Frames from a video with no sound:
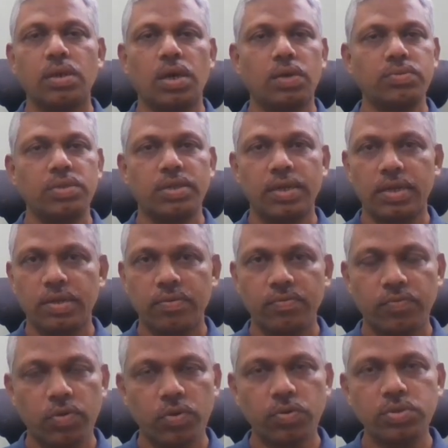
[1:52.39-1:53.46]
how the data
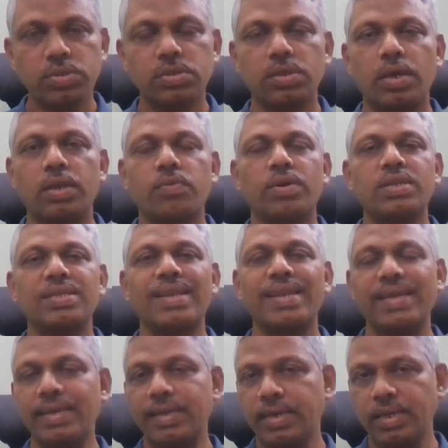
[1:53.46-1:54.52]
flows, and what are the
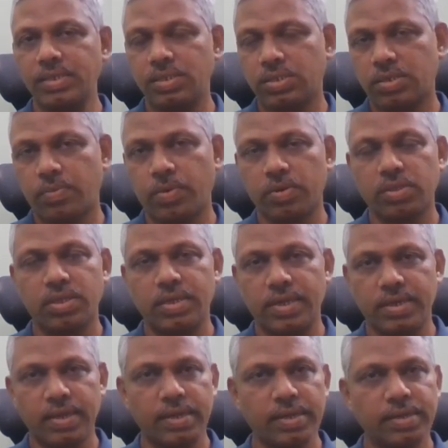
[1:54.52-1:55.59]
linkages among the
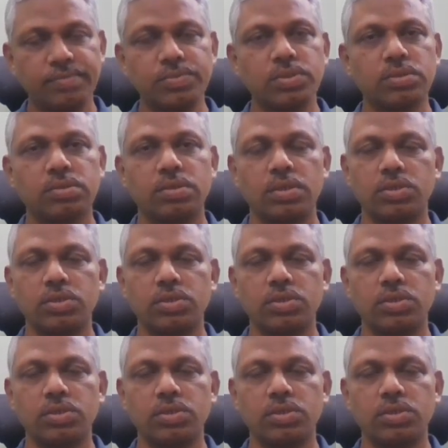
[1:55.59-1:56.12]
data items